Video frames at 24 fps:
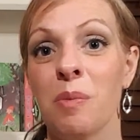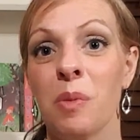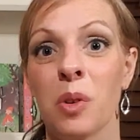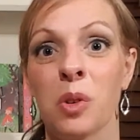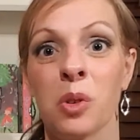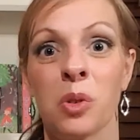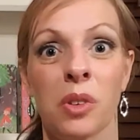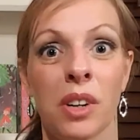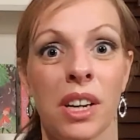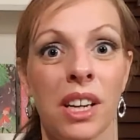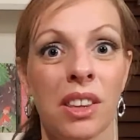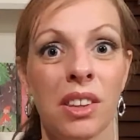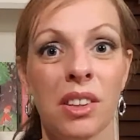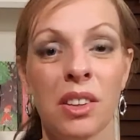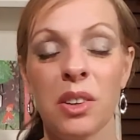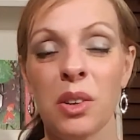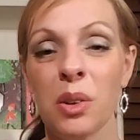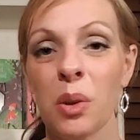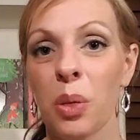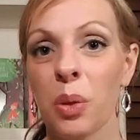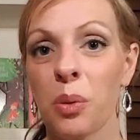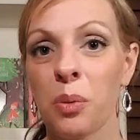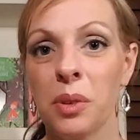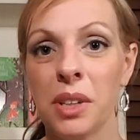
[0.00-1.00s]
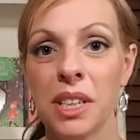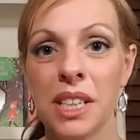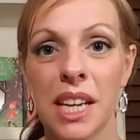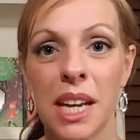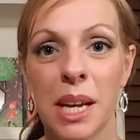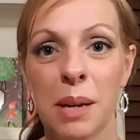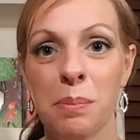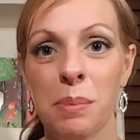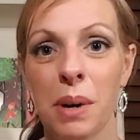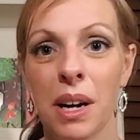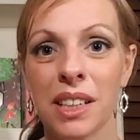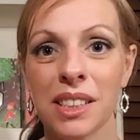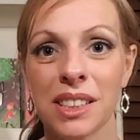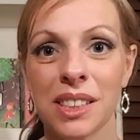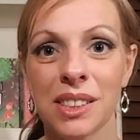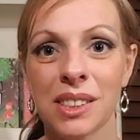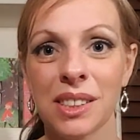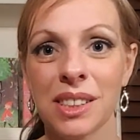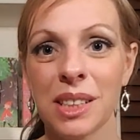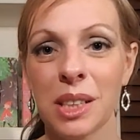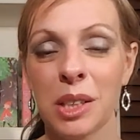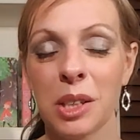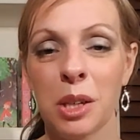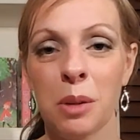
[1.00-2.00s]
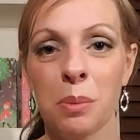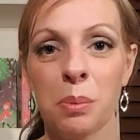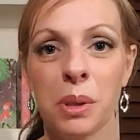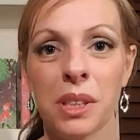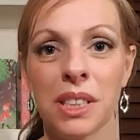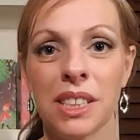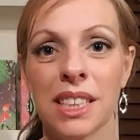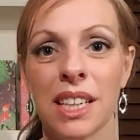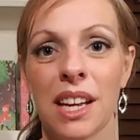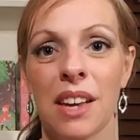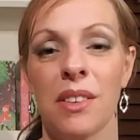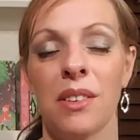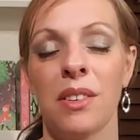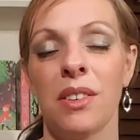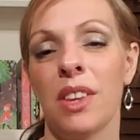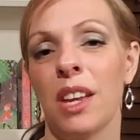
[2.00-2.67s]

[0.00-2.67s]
Great little 3-day puzzles that you can put together.